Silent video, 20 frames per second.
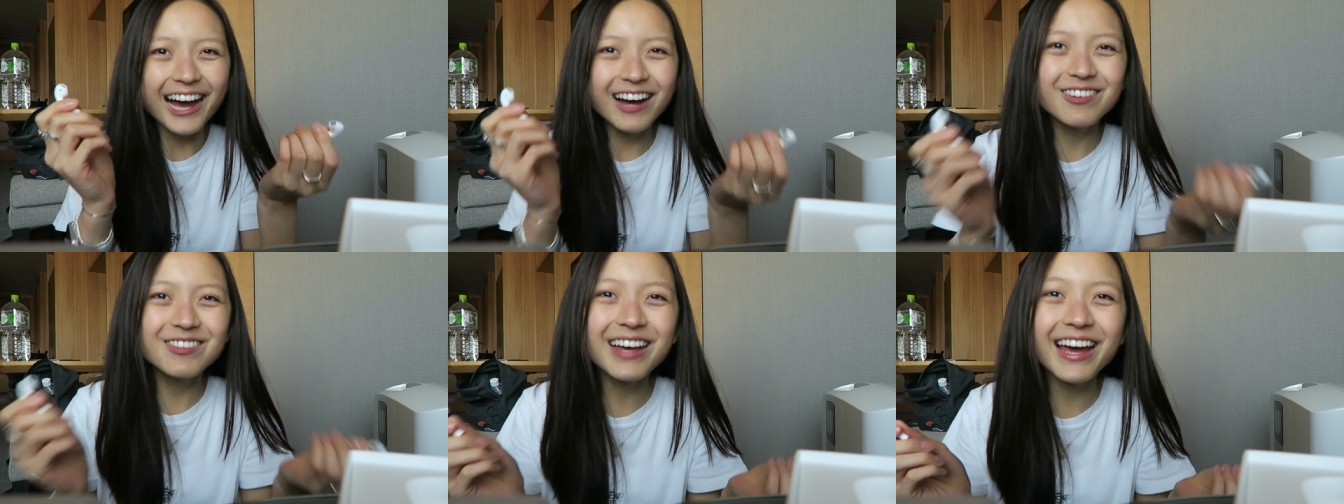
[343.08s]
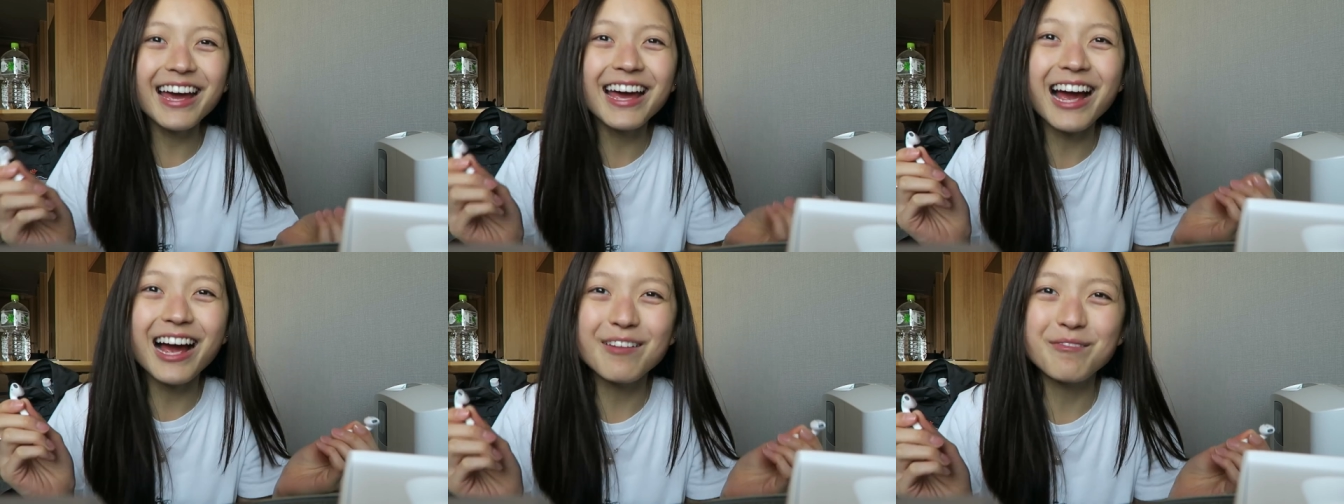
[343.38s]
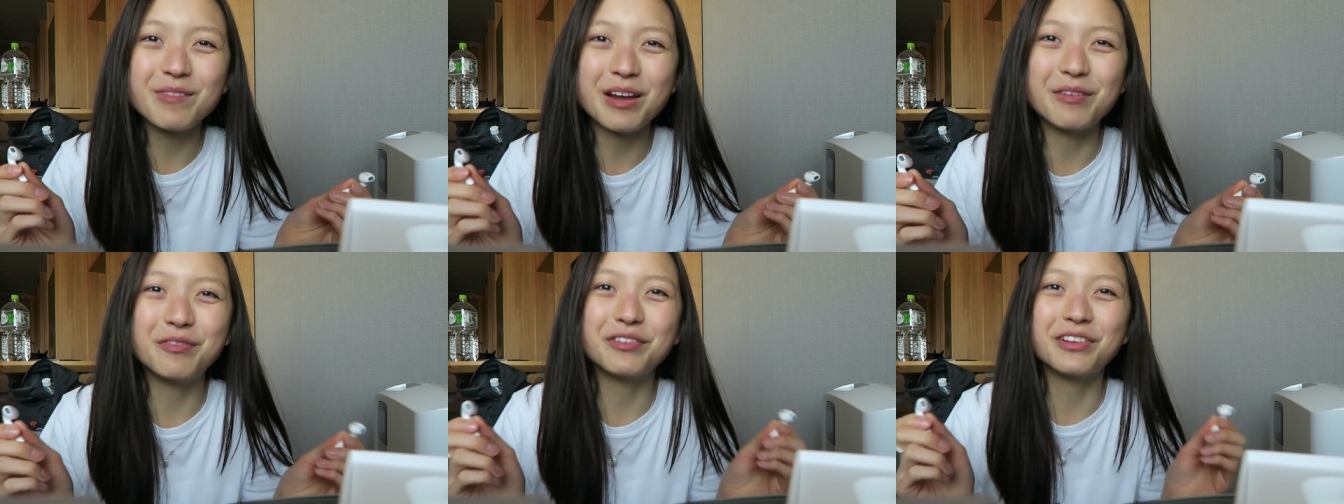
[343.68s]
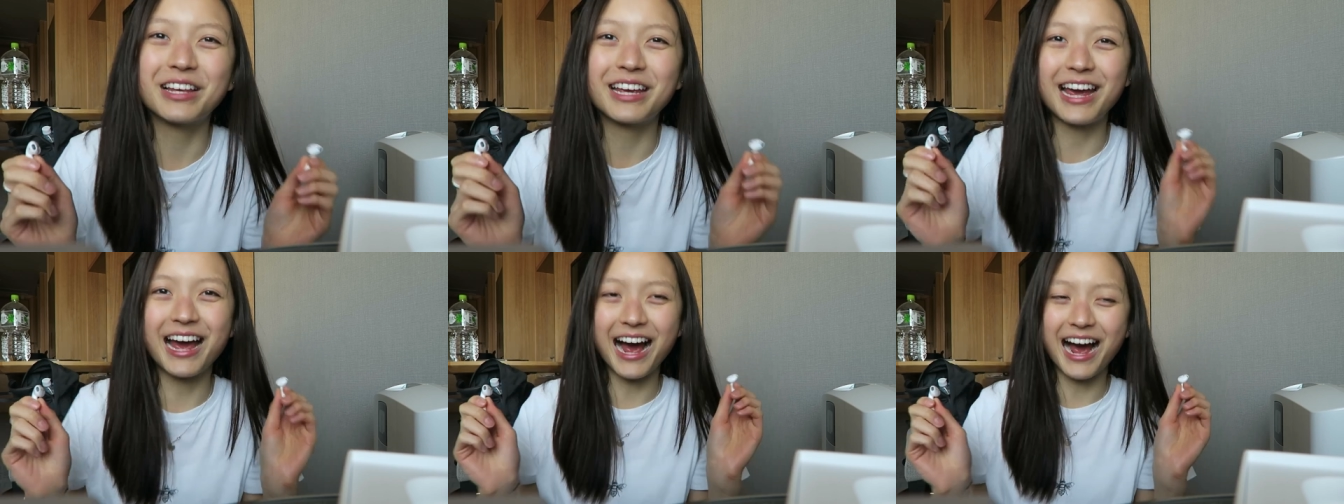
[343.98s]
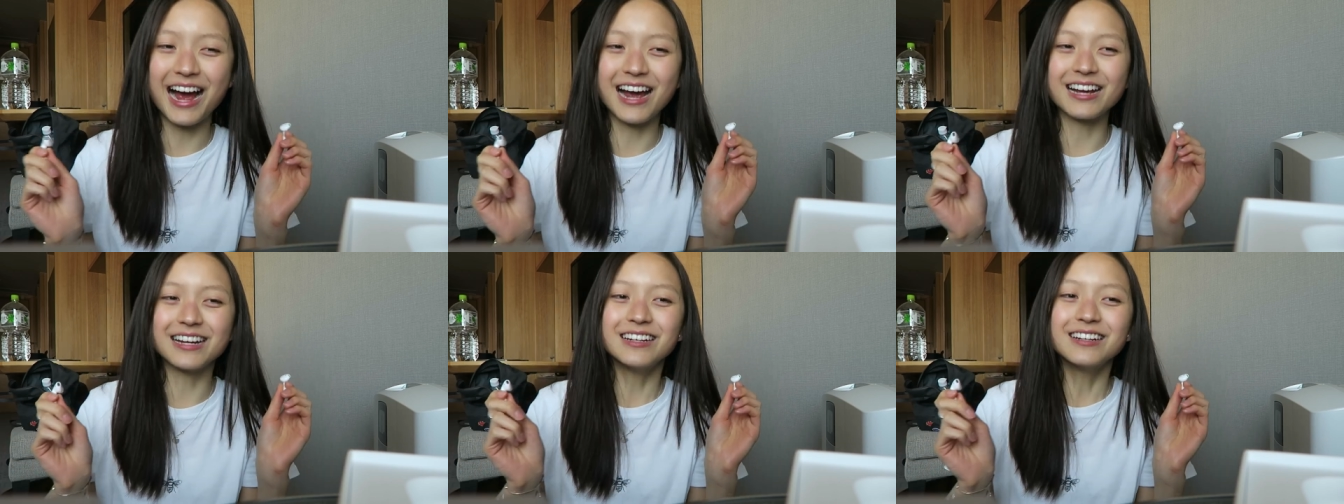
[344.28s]
Okay, I'm definitely
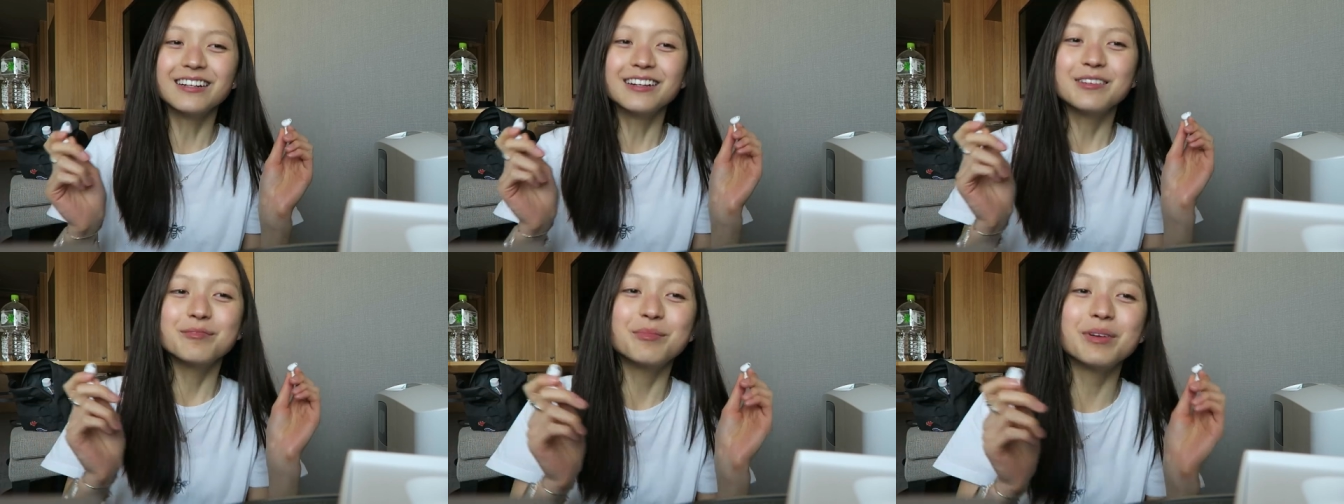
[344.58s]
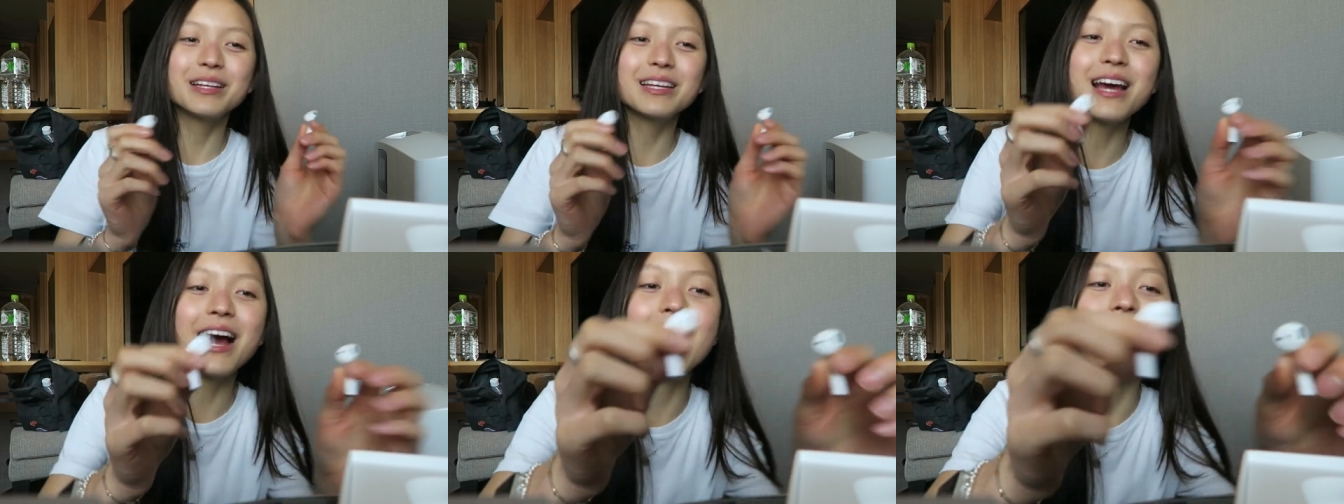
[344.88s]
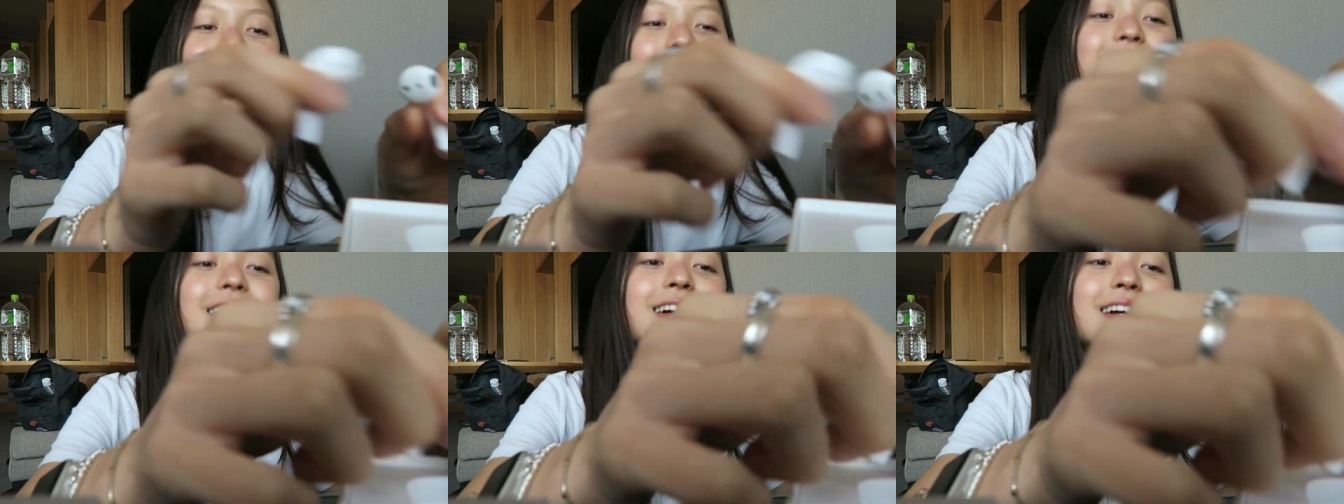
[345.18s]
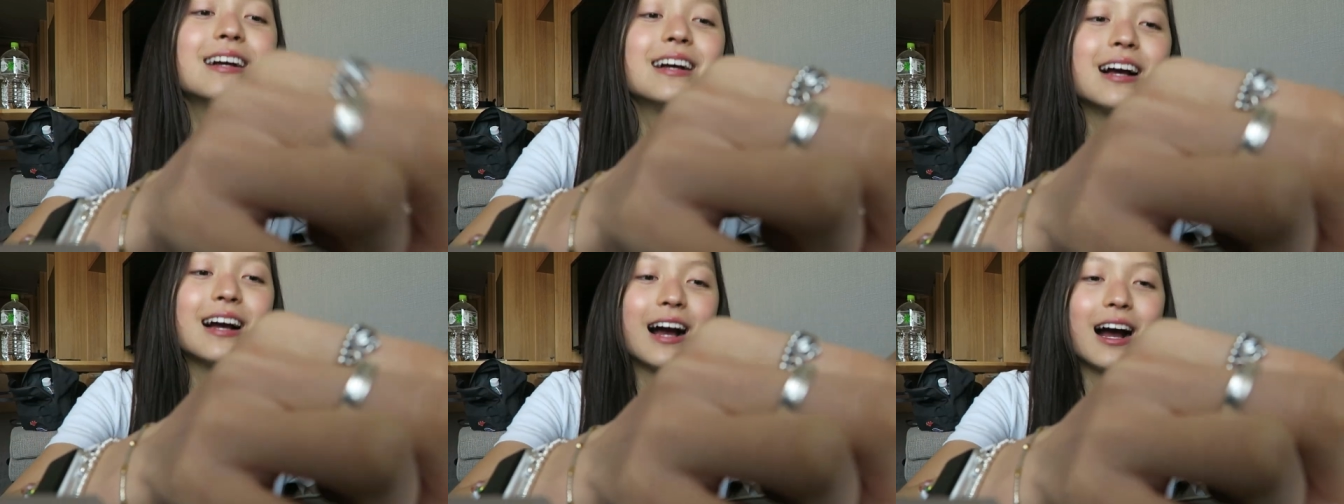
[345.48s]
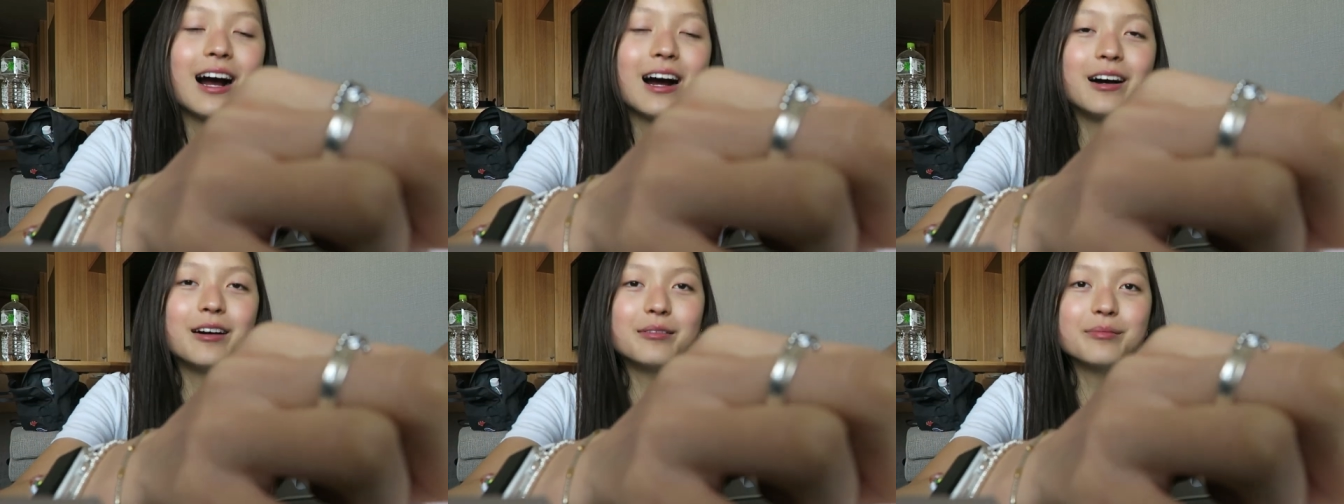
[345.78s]
high. But yeah,
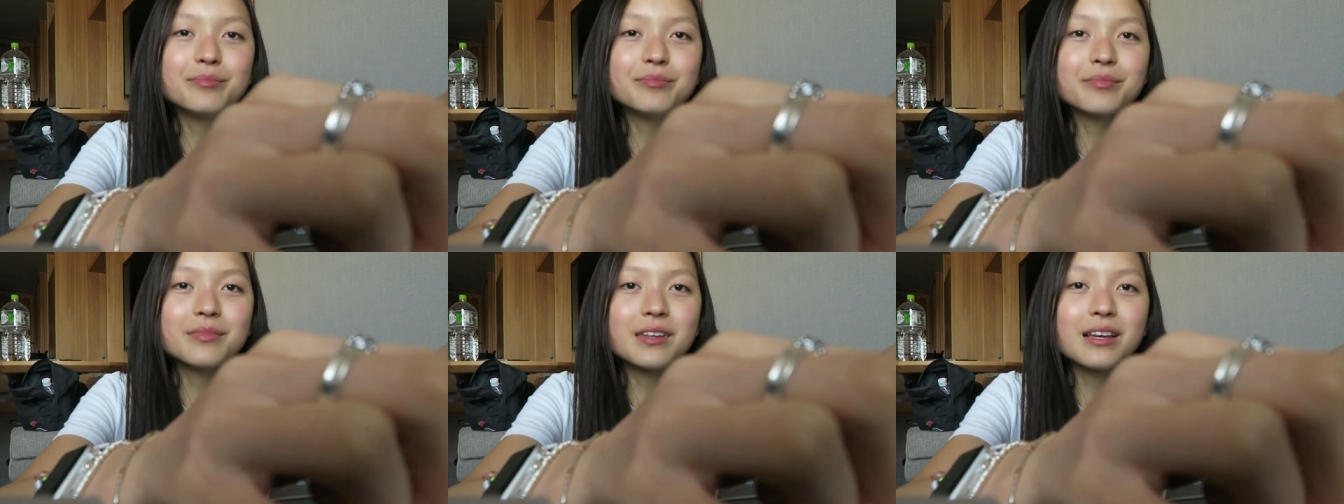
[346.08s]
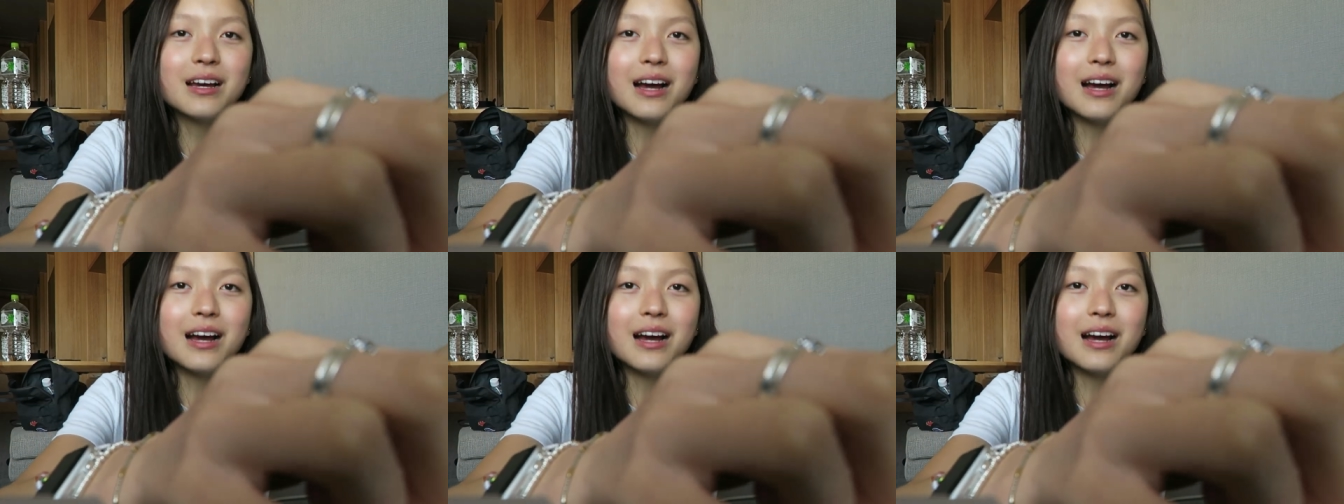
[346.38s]
um,